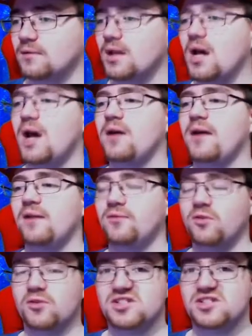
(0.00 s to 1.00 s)
oh, and
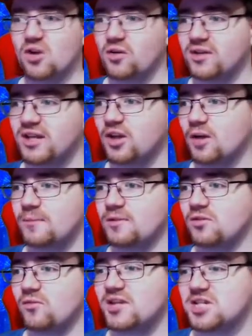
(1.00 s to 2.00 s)
of course, Donkey got
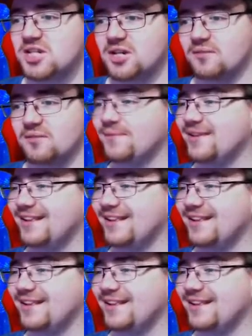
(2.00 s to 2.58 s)
me the red shell.